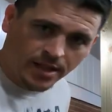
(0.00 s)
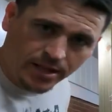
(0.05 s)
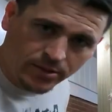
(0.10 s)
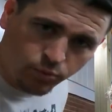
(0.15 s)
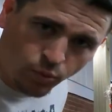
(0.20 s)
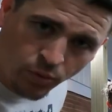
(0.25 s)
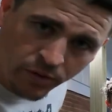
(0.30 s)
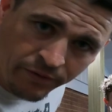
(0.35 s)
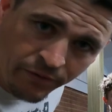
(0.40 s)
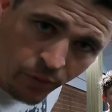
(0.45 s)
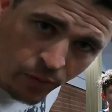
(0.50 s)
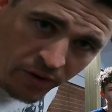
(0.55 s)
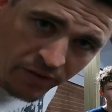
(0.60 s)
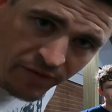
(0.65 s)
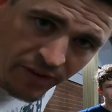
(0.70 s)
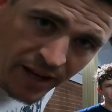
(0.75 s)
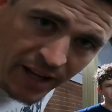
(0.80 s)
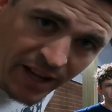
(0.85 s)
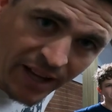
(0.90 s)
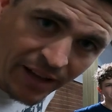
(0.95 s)
that's
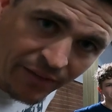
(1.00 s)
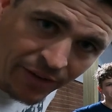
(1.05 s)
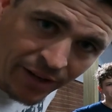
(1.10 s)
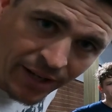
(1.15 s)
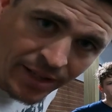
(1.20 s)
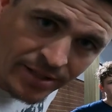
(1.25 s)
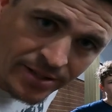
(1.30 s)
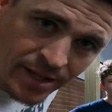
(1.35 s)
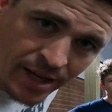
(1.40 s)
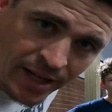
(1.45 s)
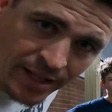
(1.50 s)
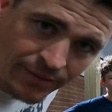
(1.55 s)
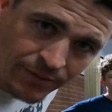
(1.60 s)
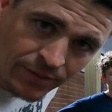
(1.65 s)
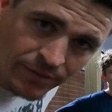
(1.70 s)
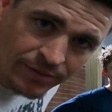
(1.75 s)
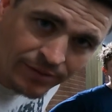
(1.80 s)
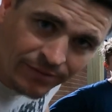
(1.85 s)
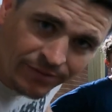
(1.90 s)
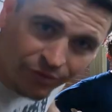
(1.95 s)
145, and he's not even
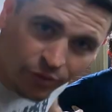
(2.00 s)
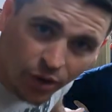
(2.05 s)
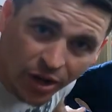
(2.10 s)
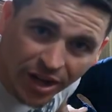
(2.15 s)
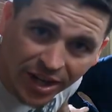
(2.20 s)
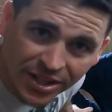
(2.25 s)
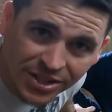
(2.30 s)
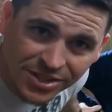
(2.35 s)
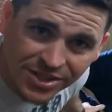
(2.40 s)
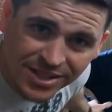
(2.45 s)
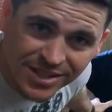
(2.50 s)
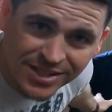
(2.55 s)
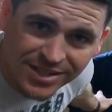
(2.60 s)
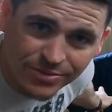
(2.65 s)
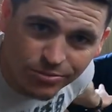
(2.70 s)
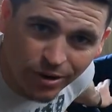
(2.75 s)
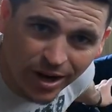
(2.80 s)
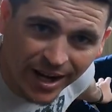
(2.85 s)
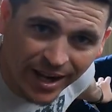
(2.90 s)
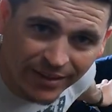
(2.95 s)
fresh. This is
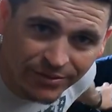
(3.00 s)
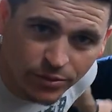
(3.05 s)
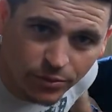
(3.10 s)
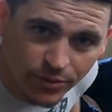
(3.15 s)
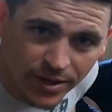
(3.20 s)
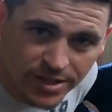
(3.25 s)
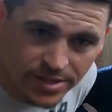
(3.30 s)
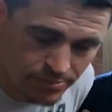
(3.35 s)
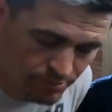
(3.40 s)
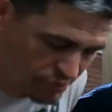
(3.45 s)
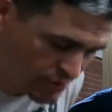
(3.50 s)
right after wrestling